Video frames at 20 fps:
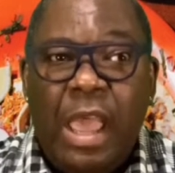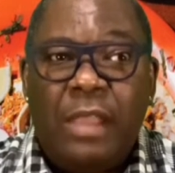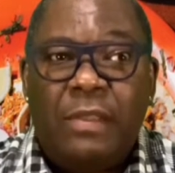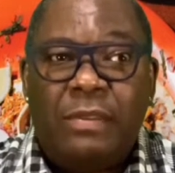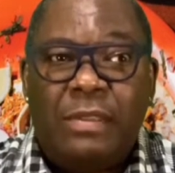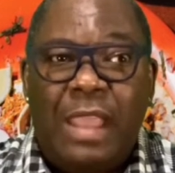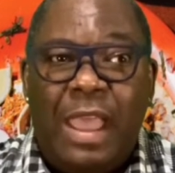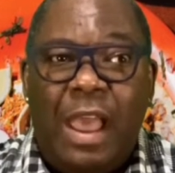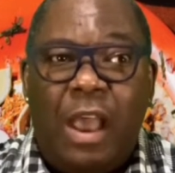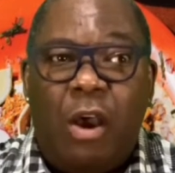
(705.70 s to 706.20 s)

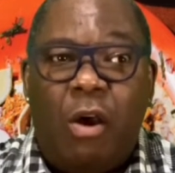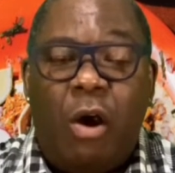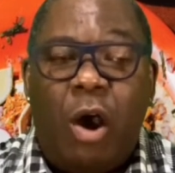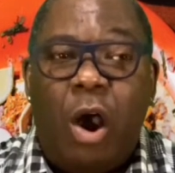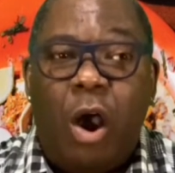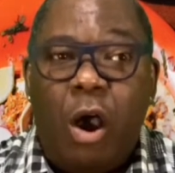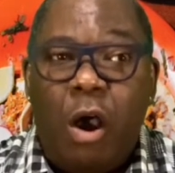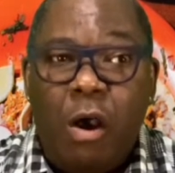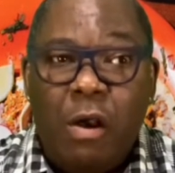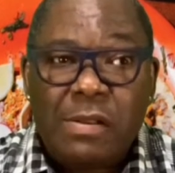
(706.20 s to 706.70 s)
Now,
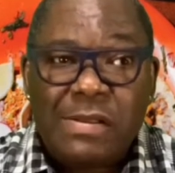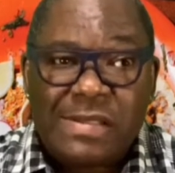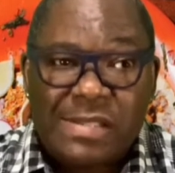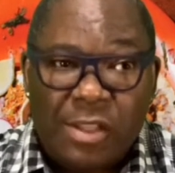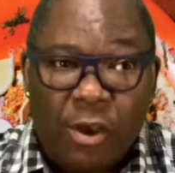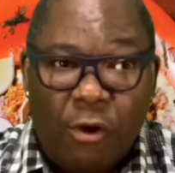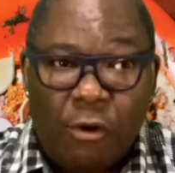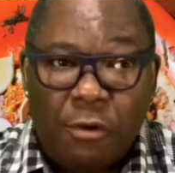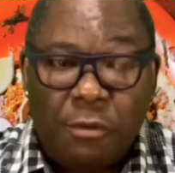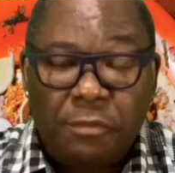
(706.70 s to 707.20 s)

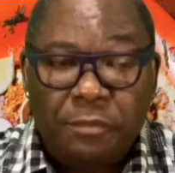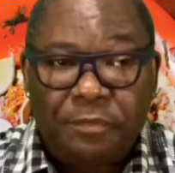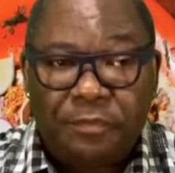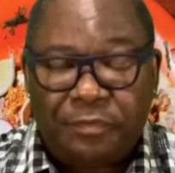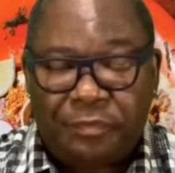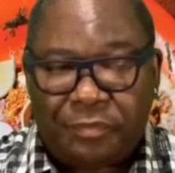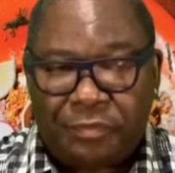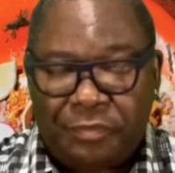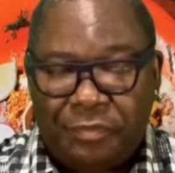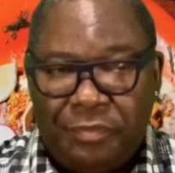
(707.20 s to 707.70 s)
also
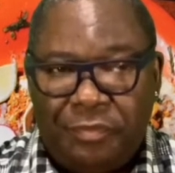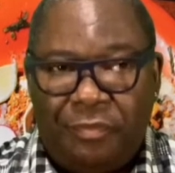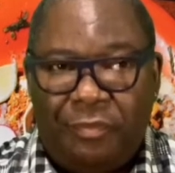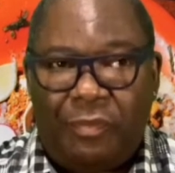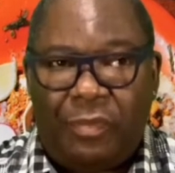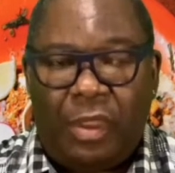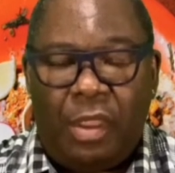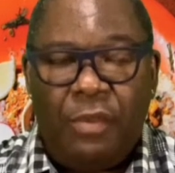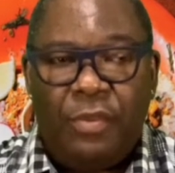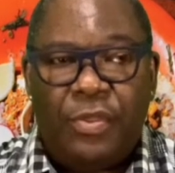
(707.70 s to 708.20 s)

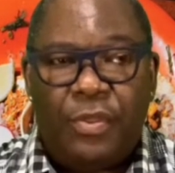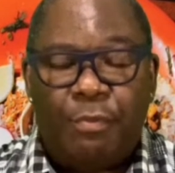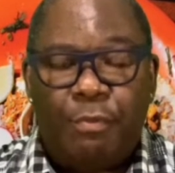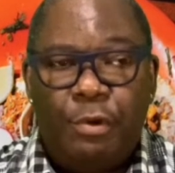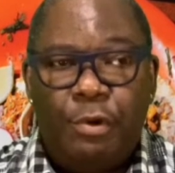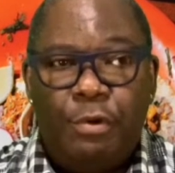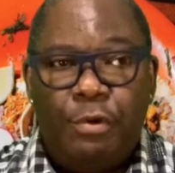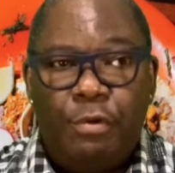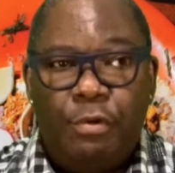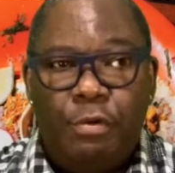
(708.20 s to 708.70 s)

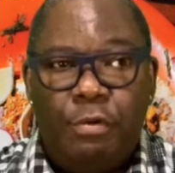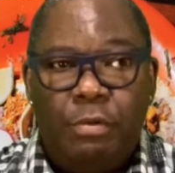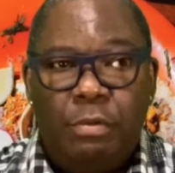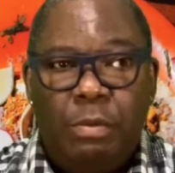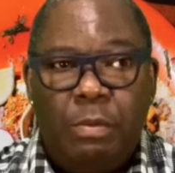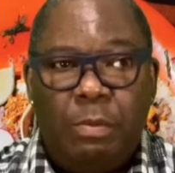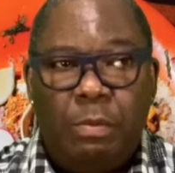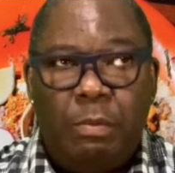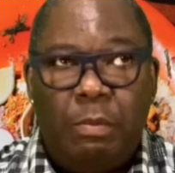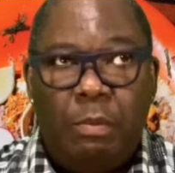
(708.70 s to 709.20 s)
through,
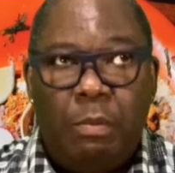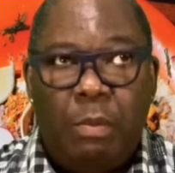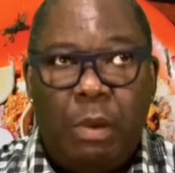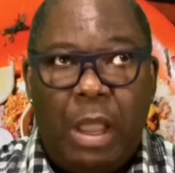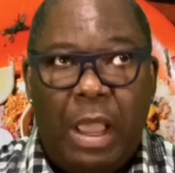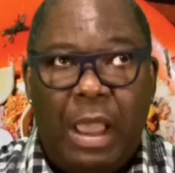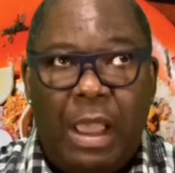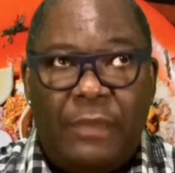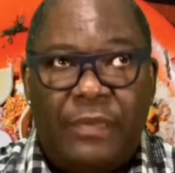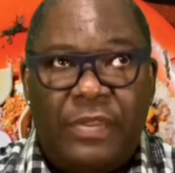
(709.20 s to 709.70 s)

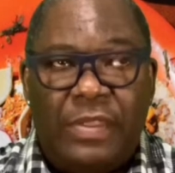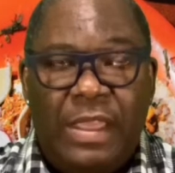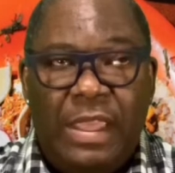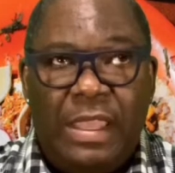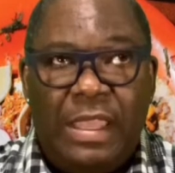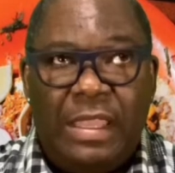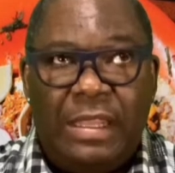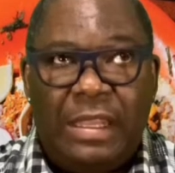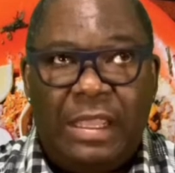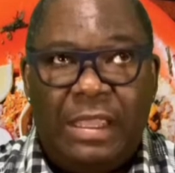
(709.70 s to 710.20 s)
I
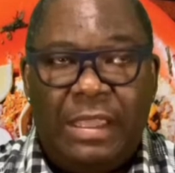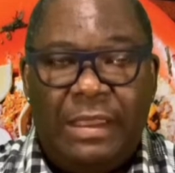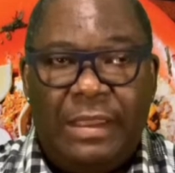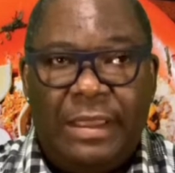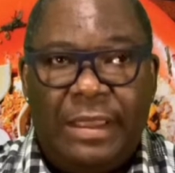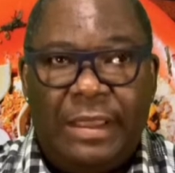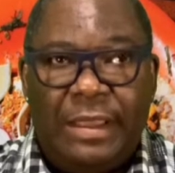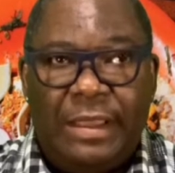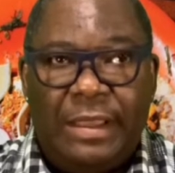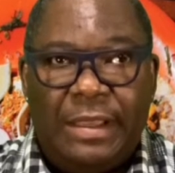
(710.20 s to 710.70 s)
think it
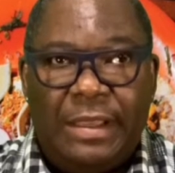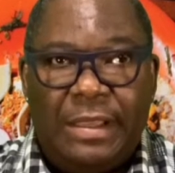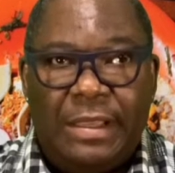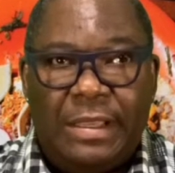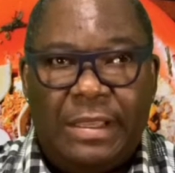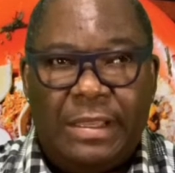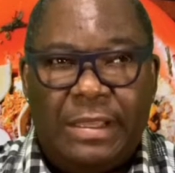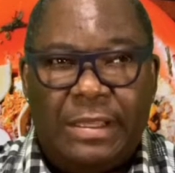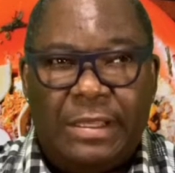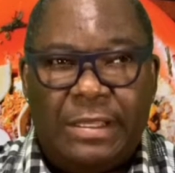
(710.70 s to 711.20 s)

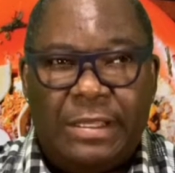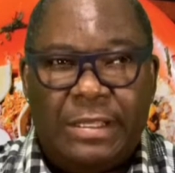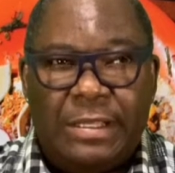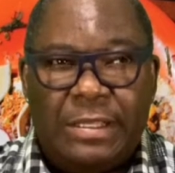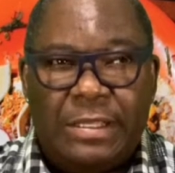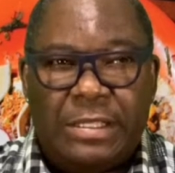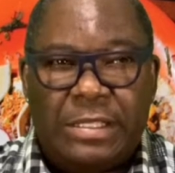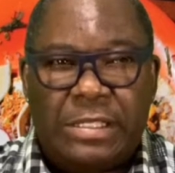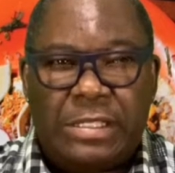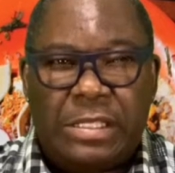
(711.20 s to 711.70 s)

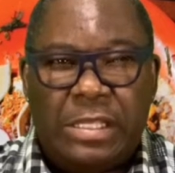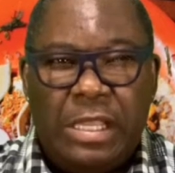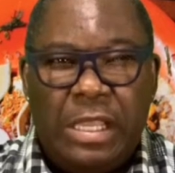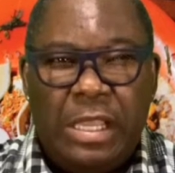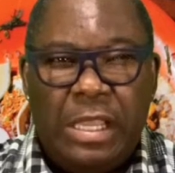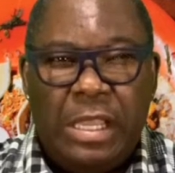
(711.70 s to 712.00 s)
is